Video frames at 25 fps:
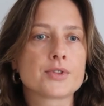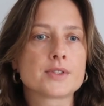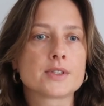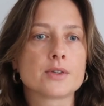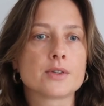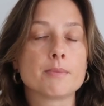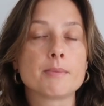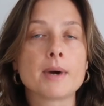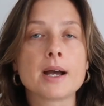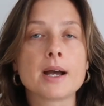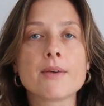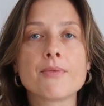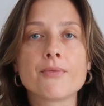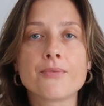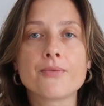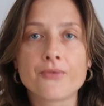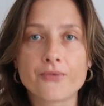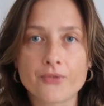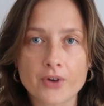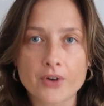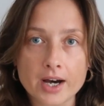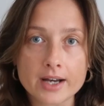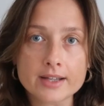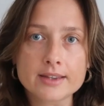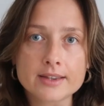So my
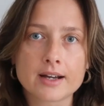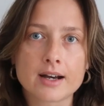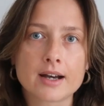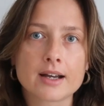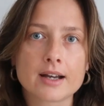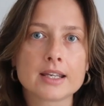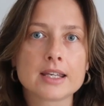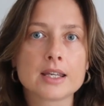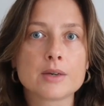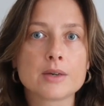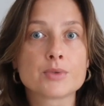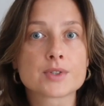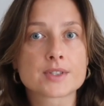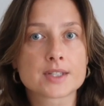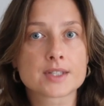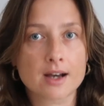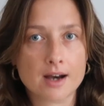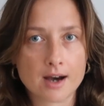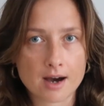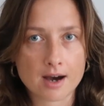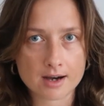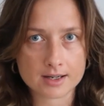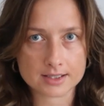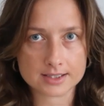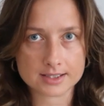father, he was an
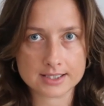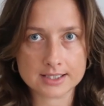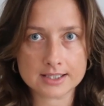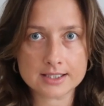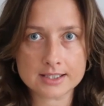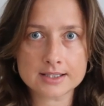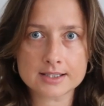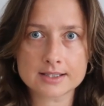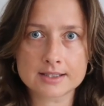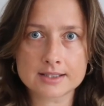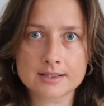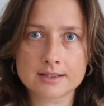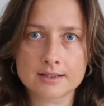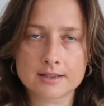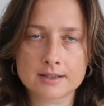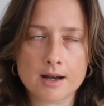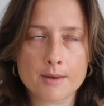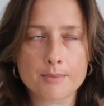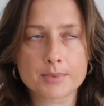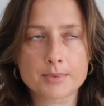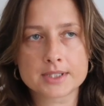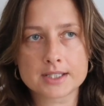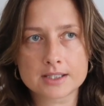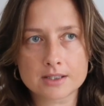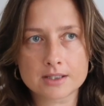artist
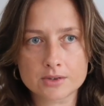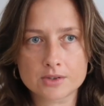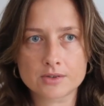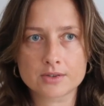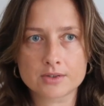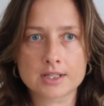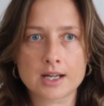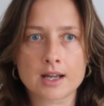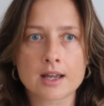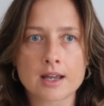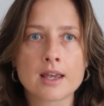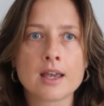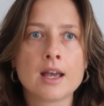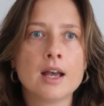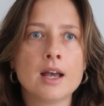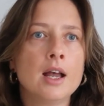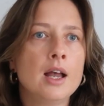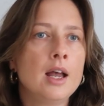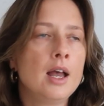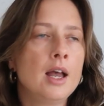up until today.